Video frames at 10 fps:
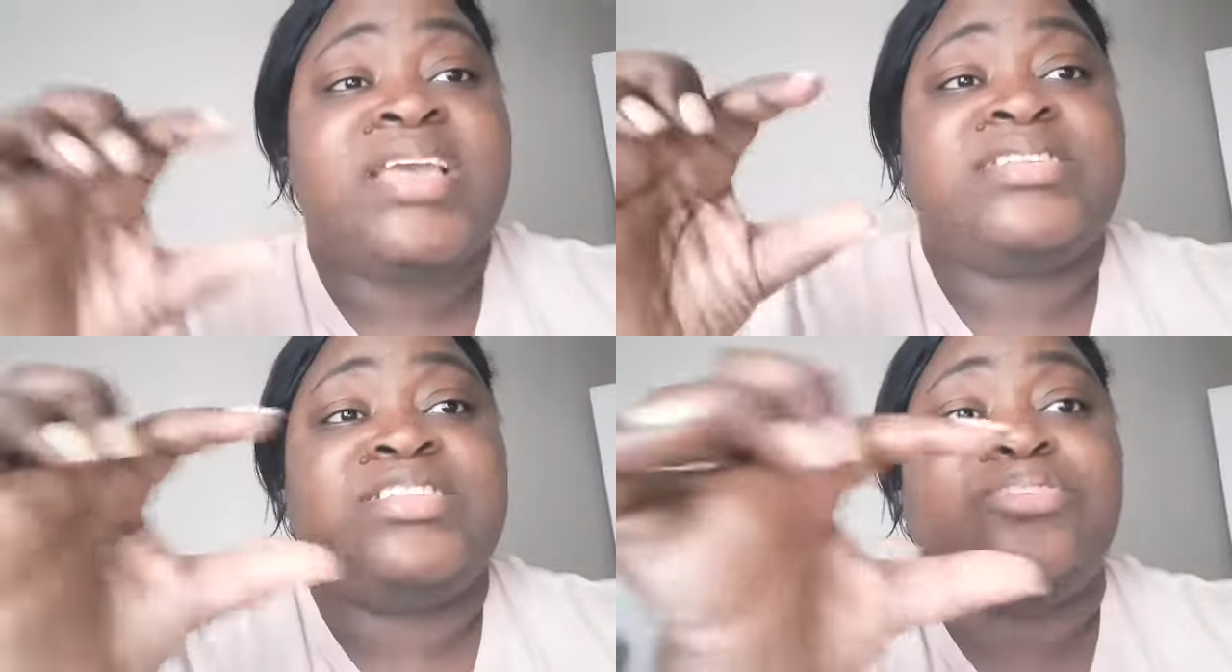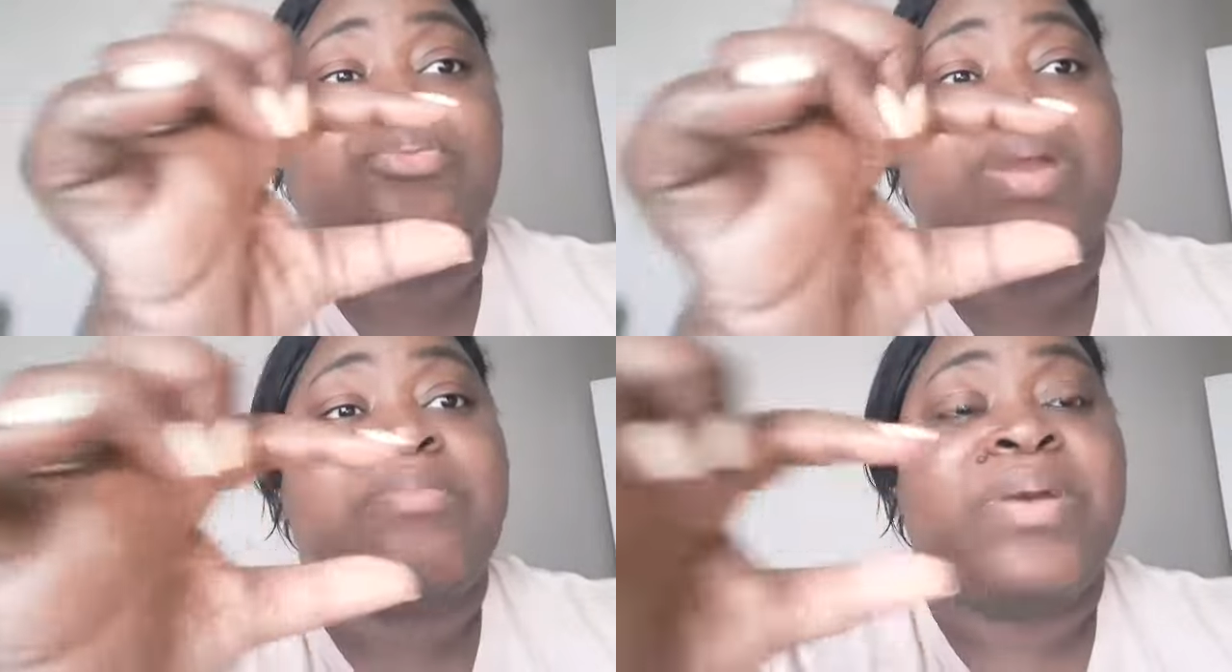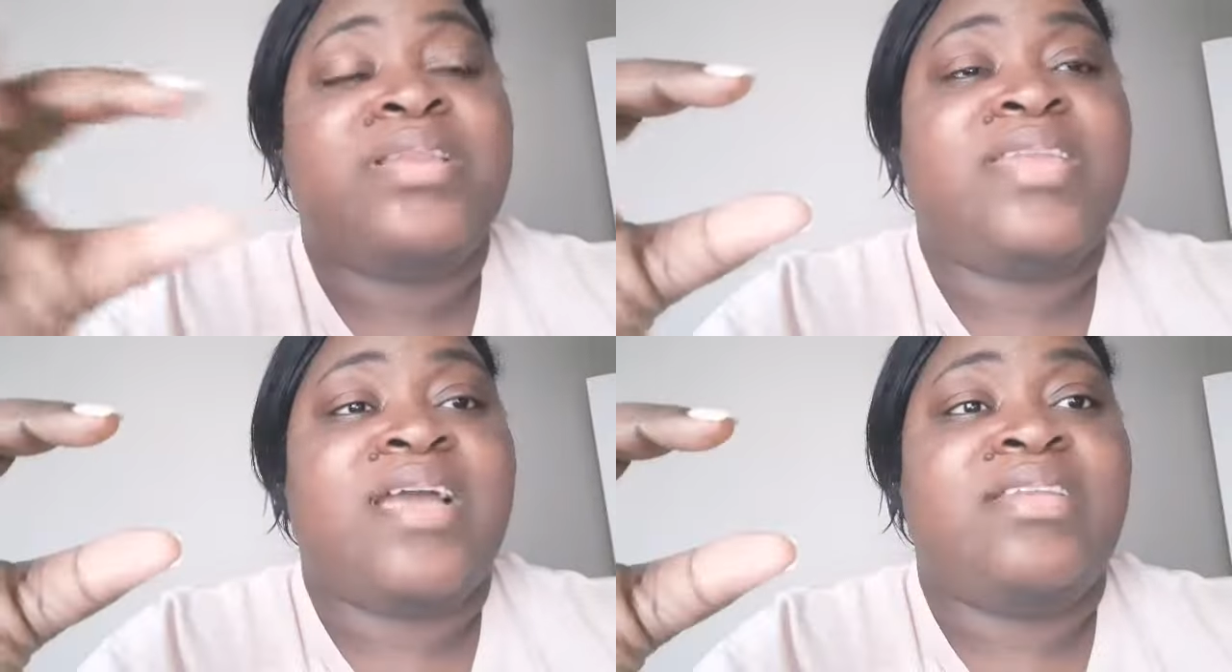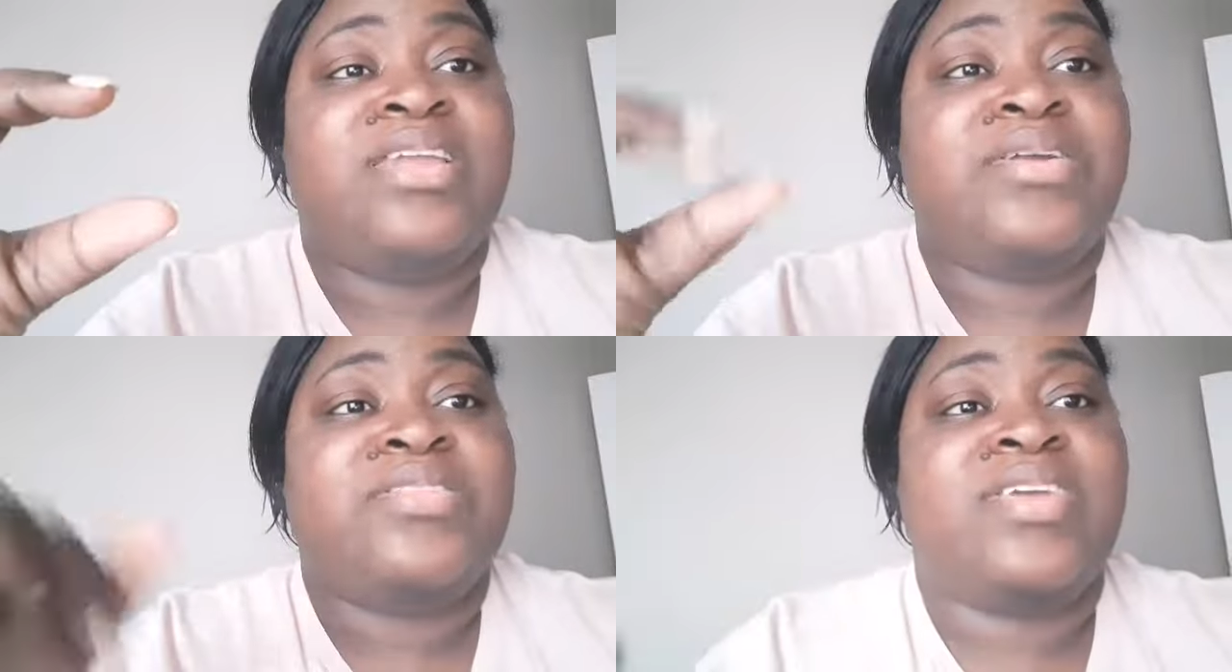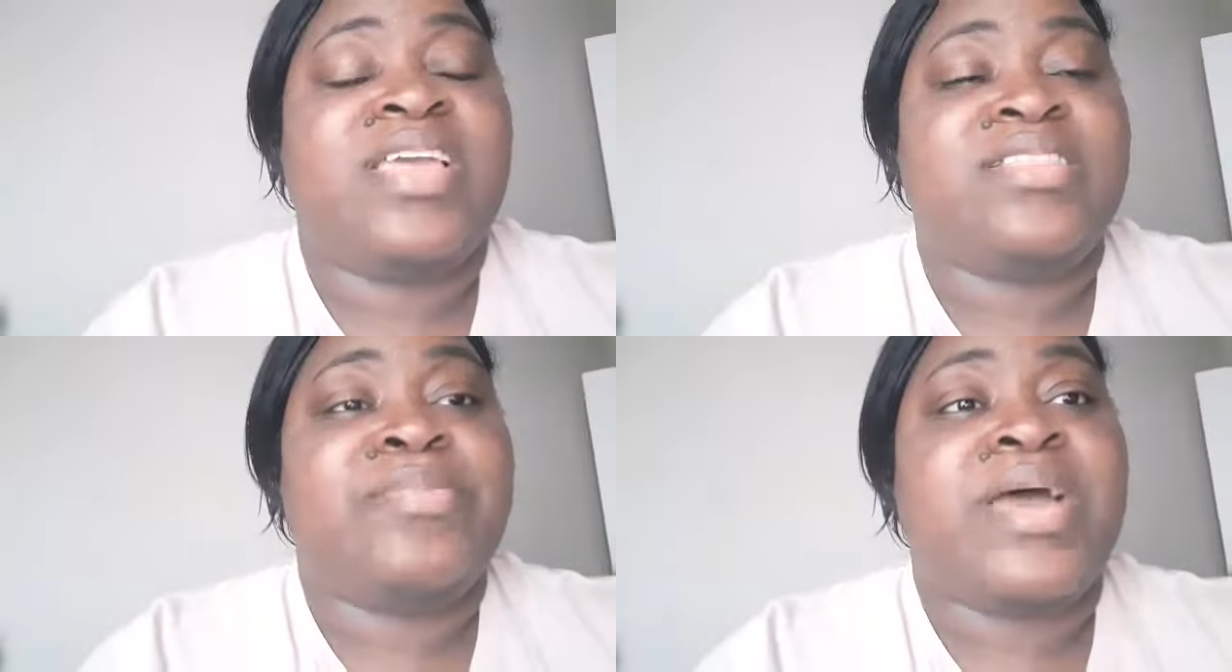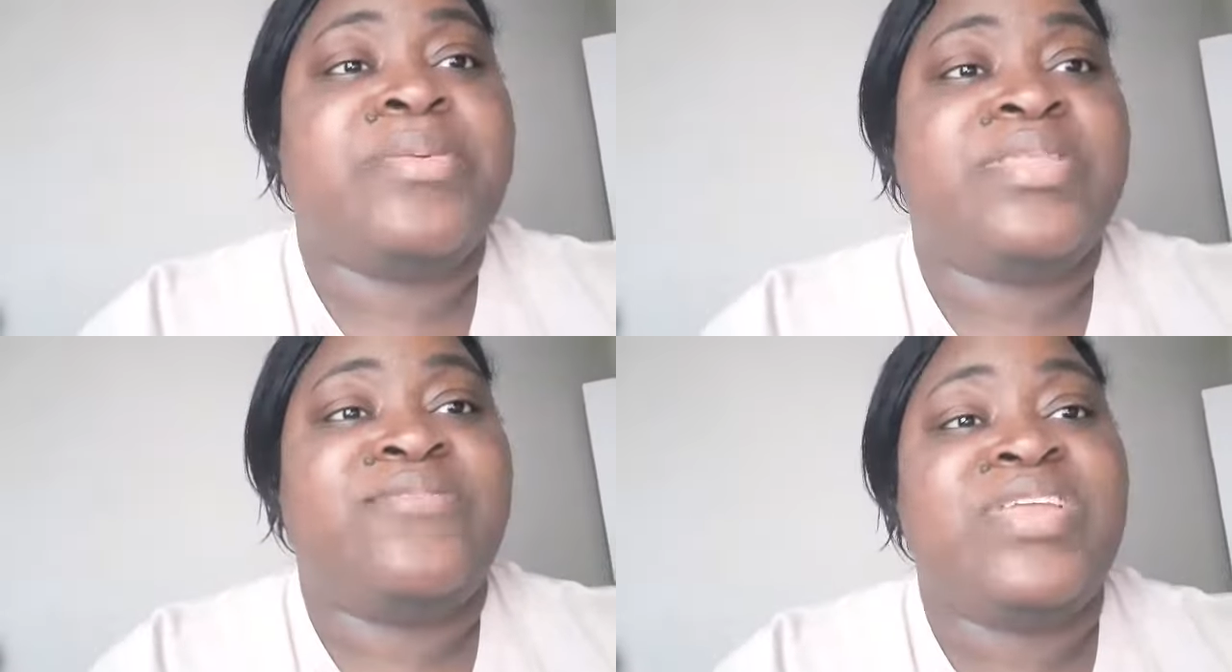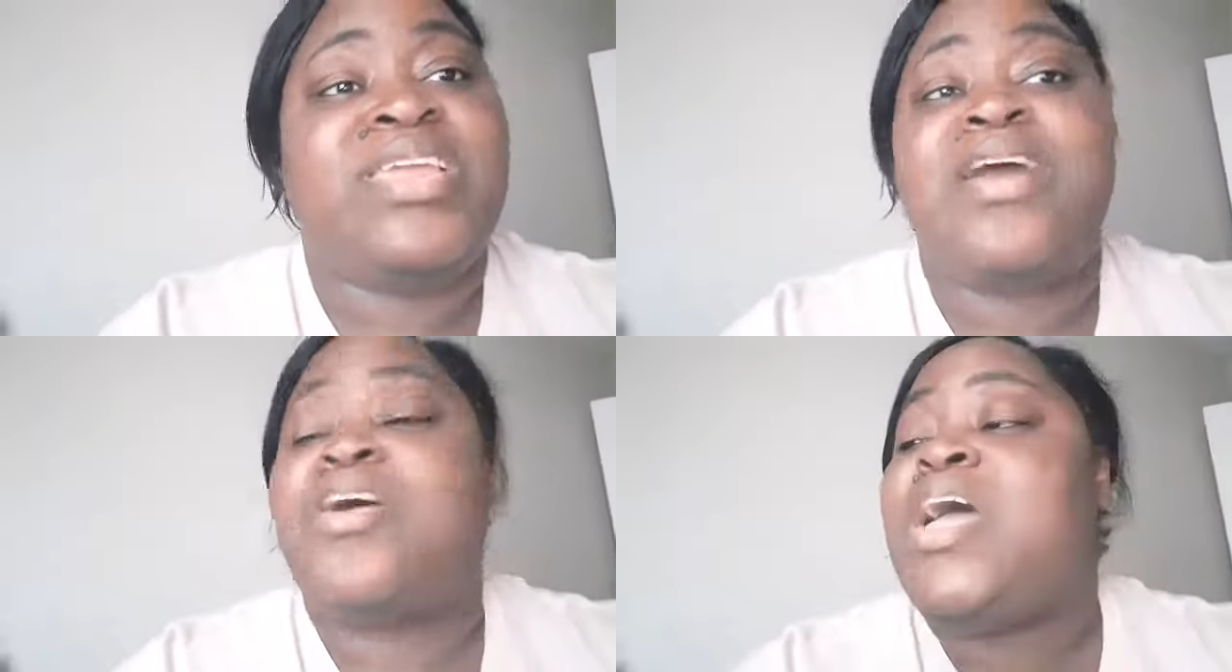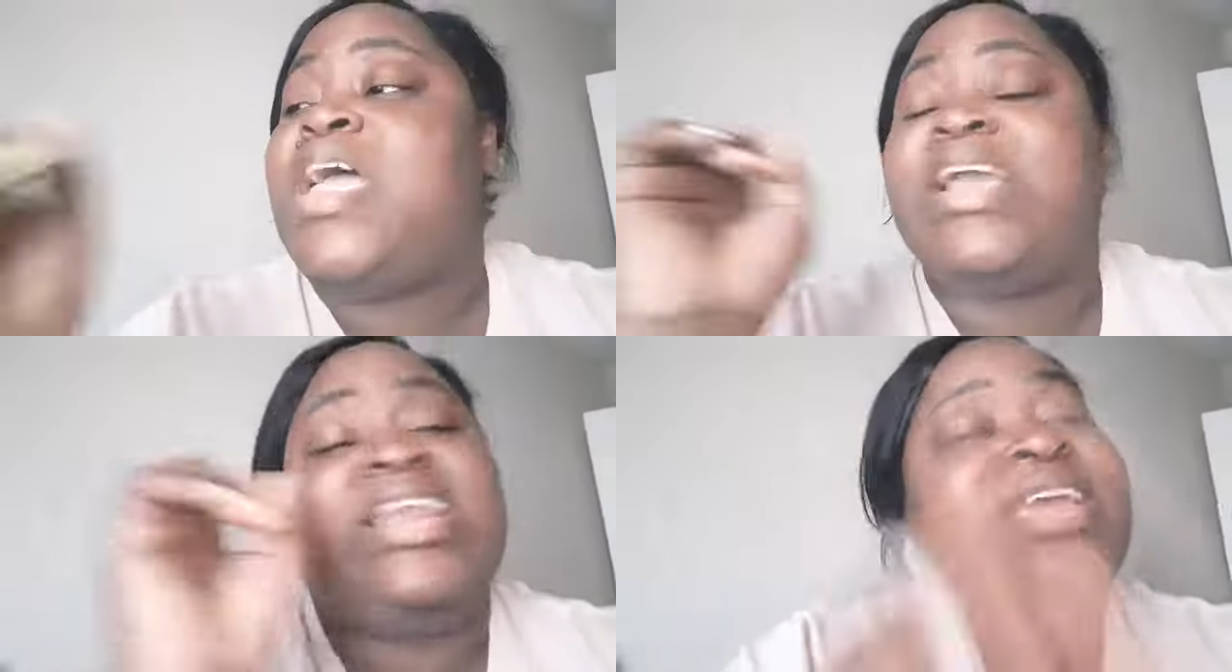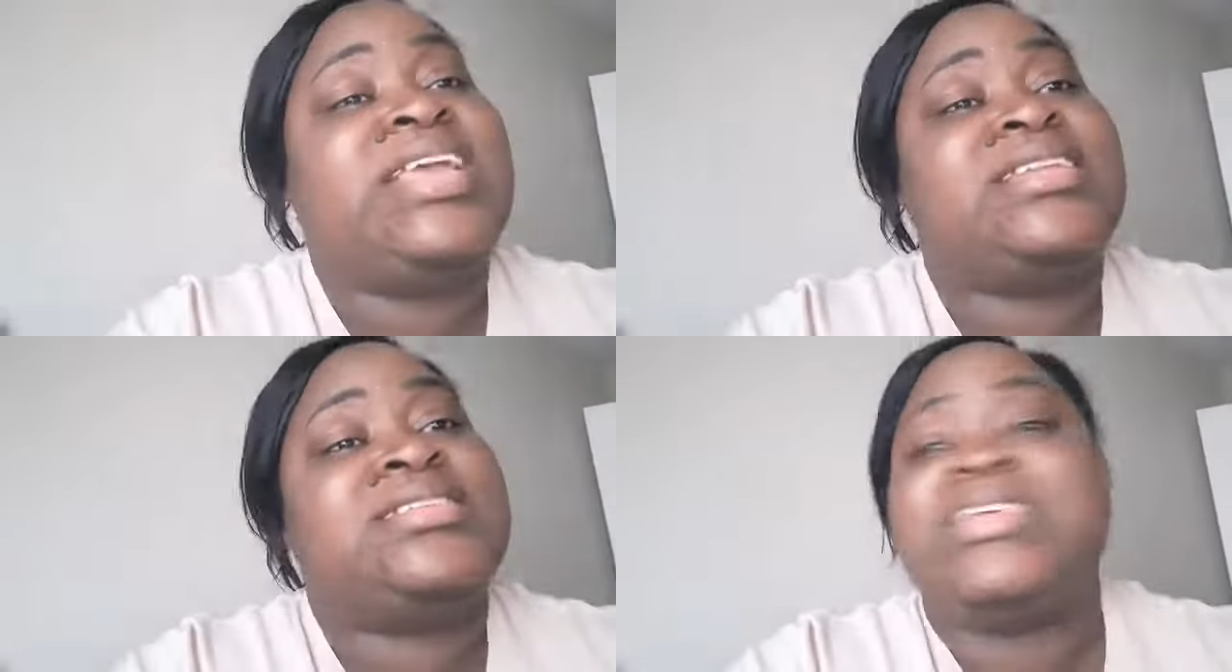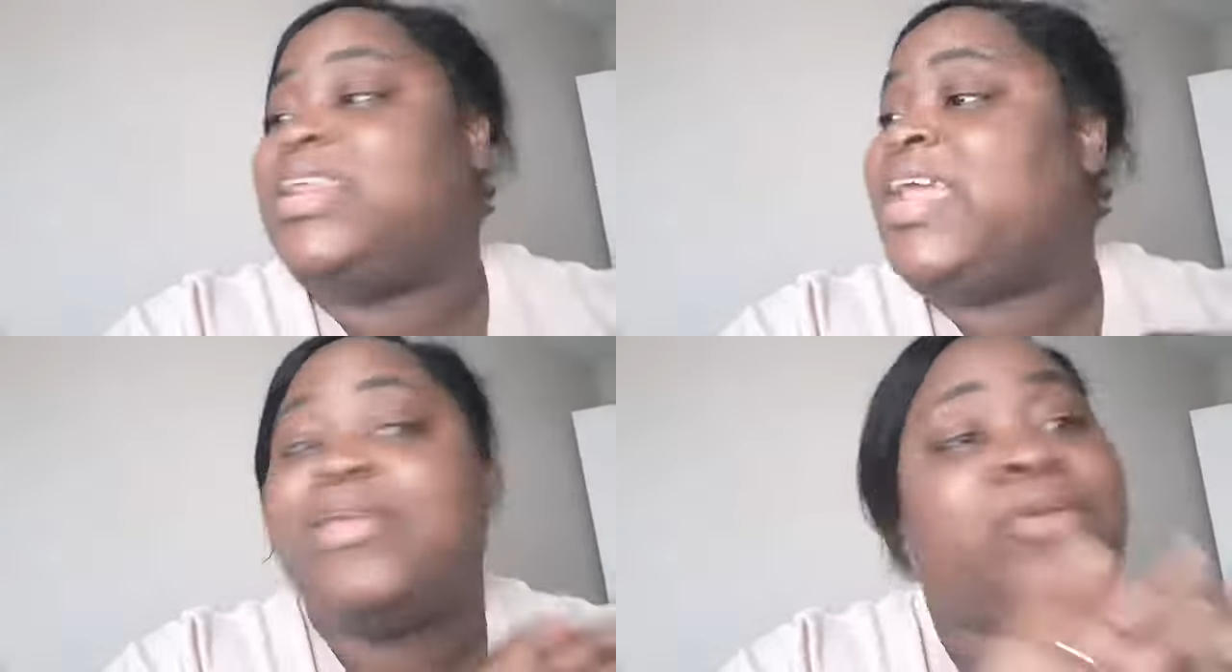It's a little red button down here at the bottom of the video. Click it till it ain't